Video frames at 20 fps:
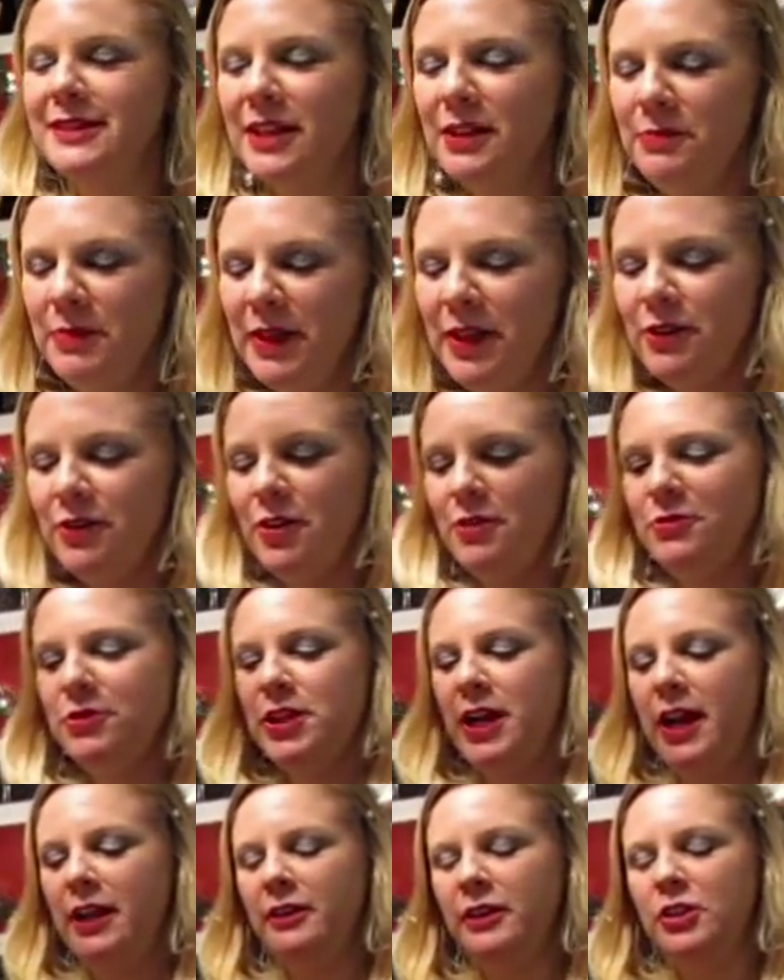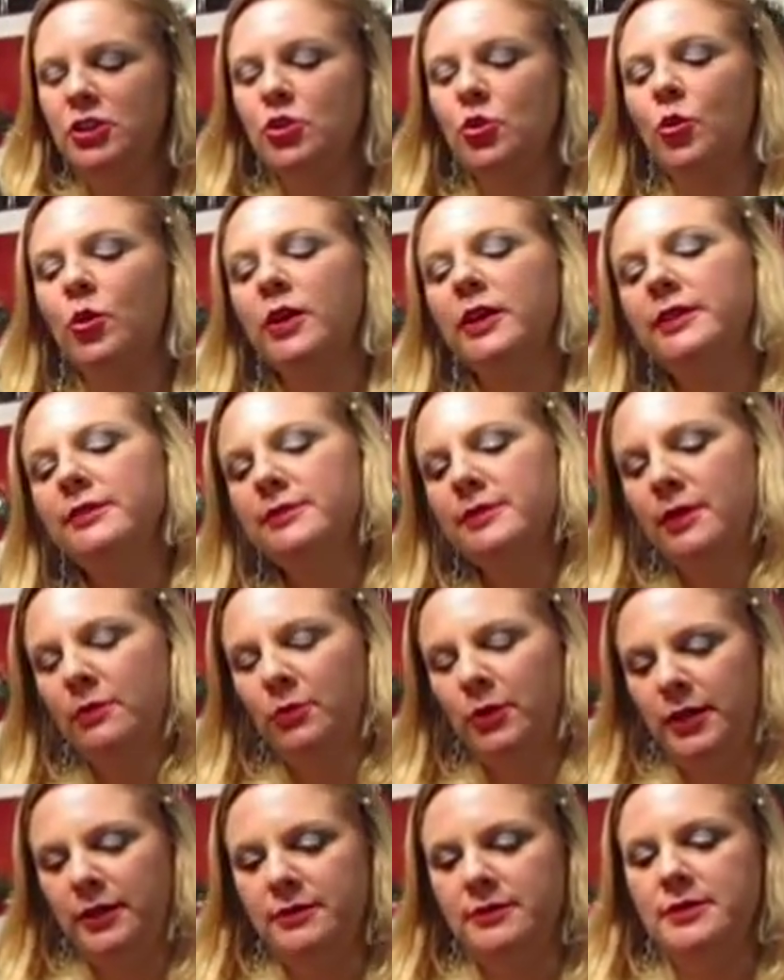could be your own challenge, or it's
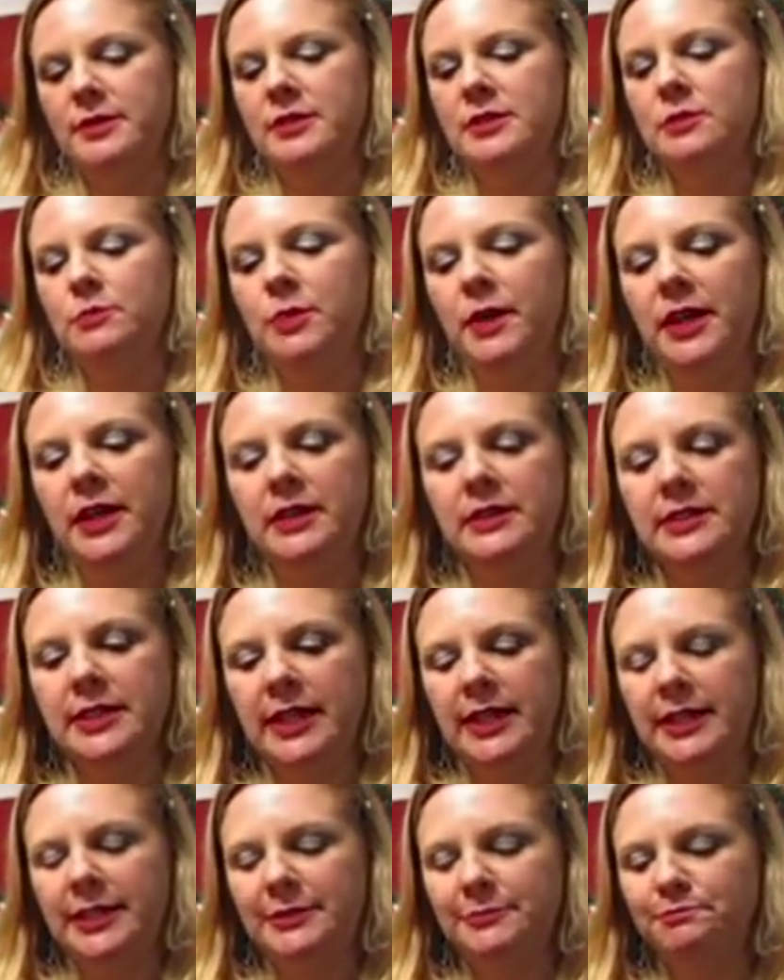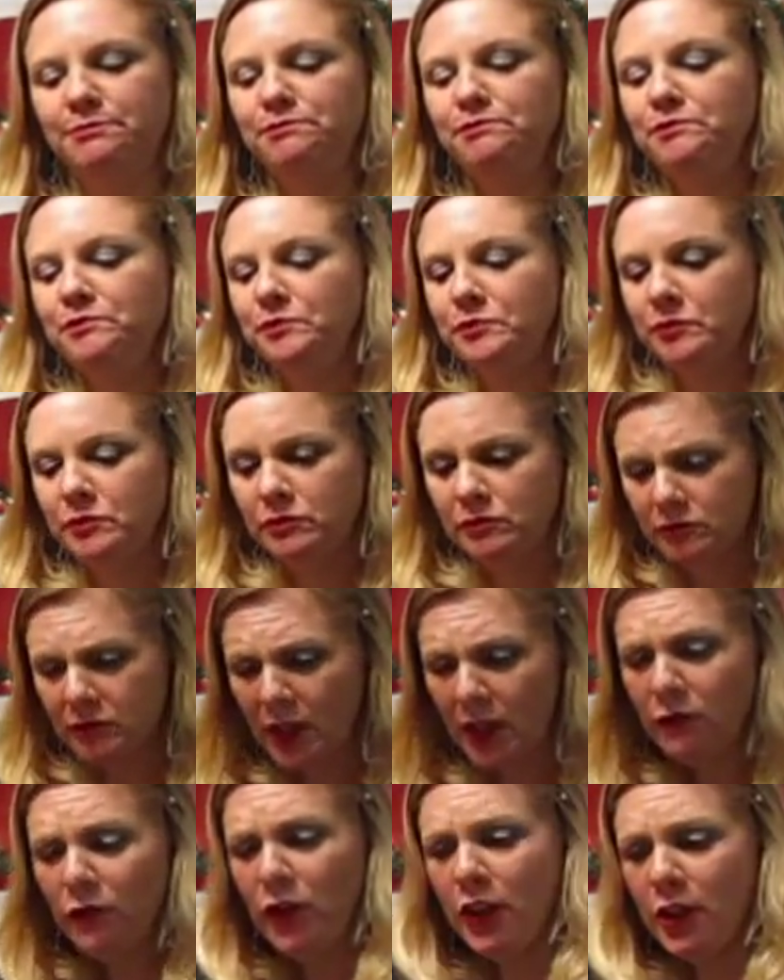someone else's. But
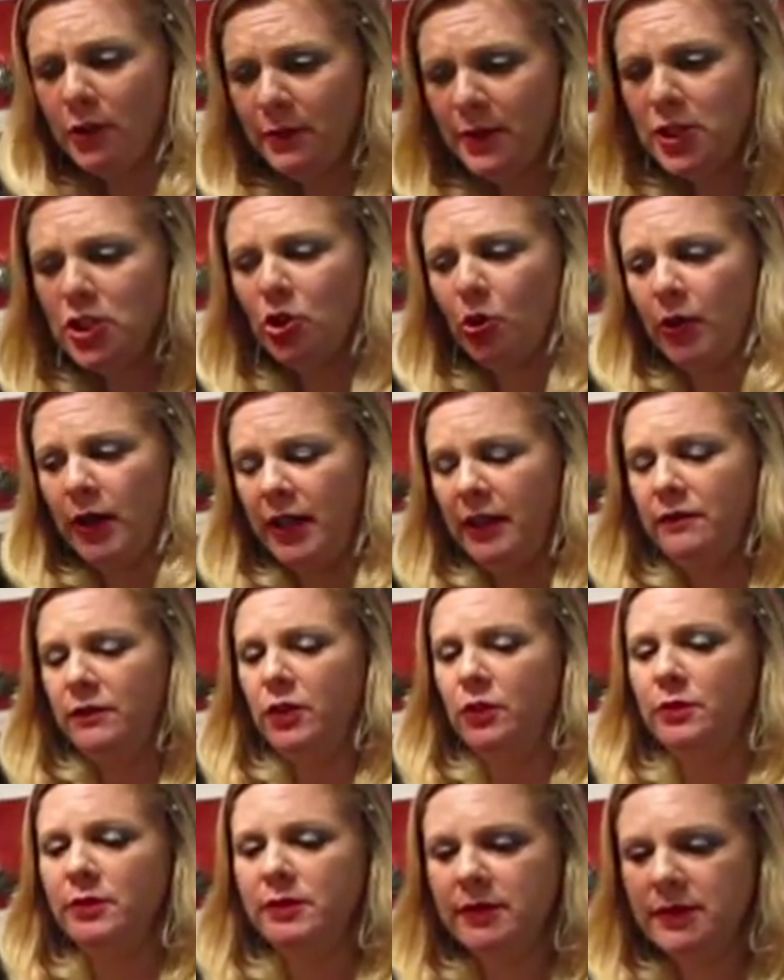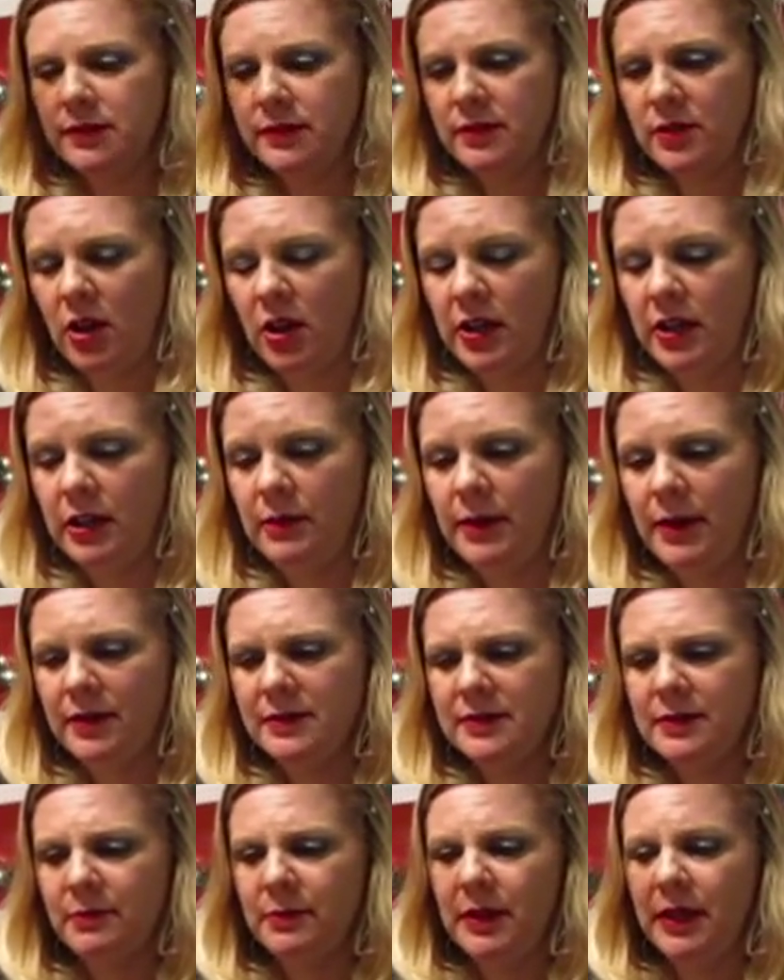for the majority of you, this is talking about
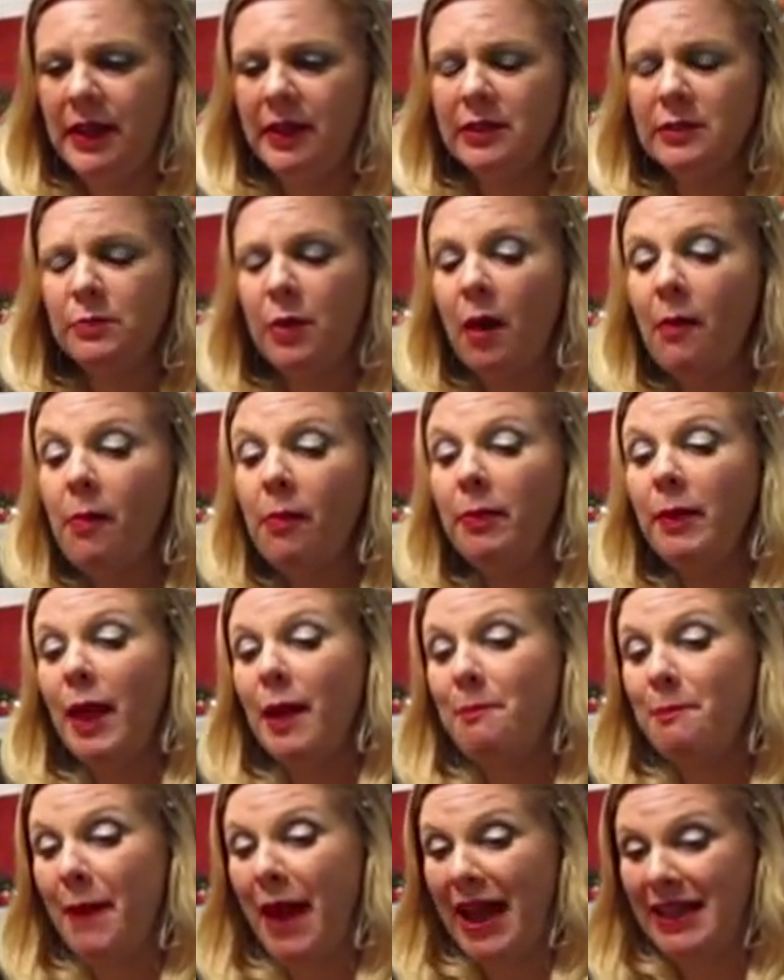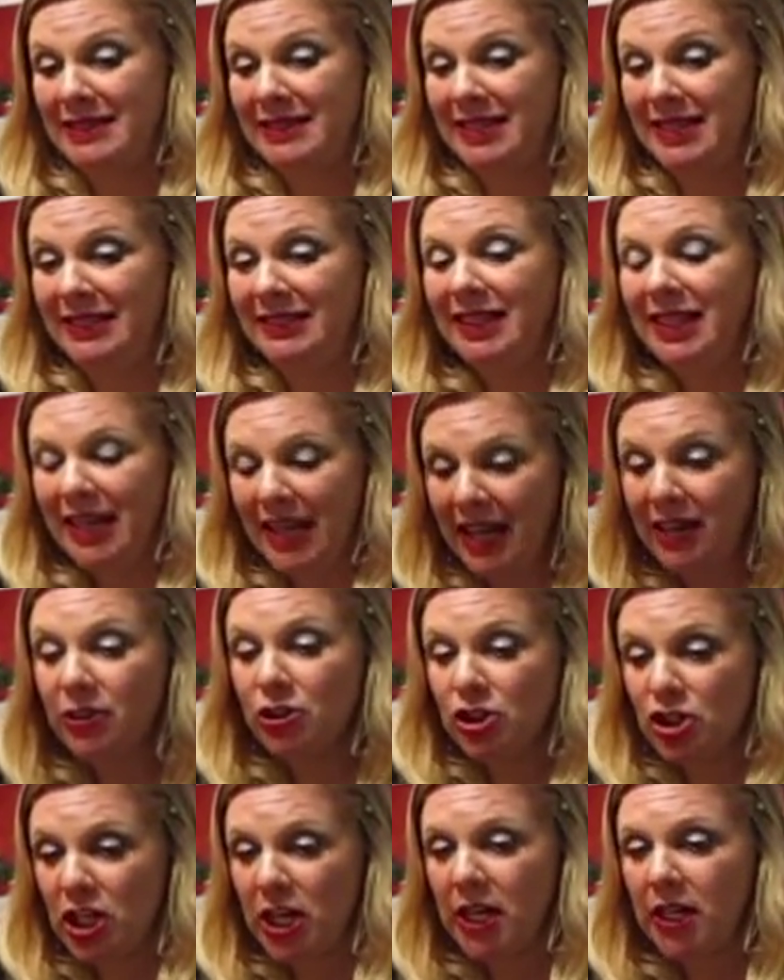somebody else, probably a masculine
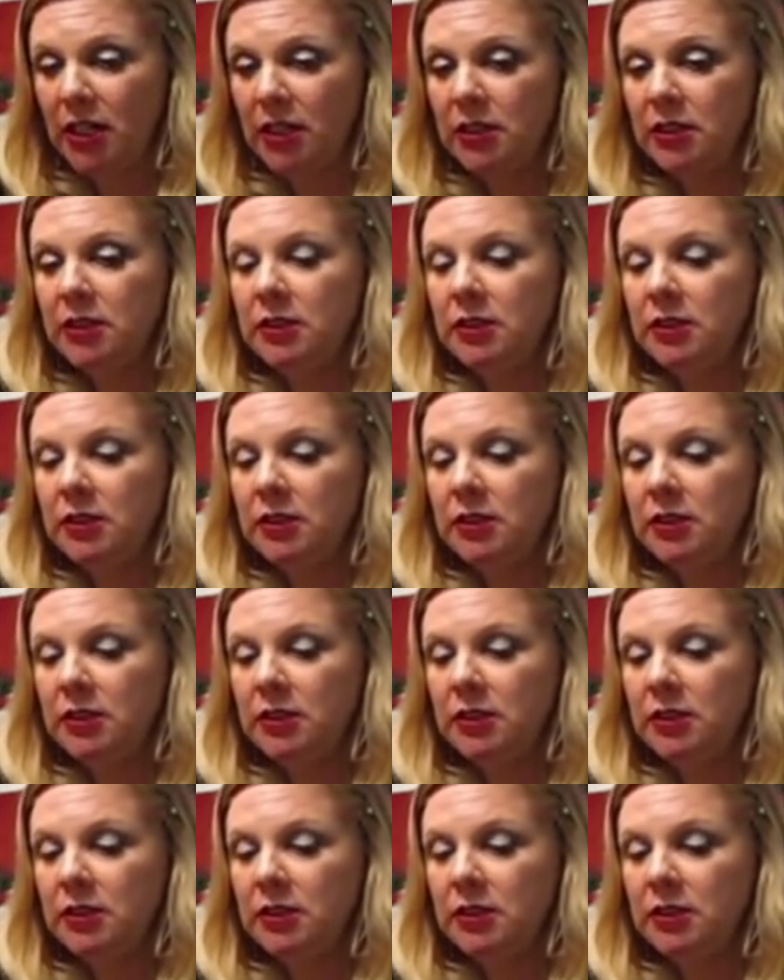energy,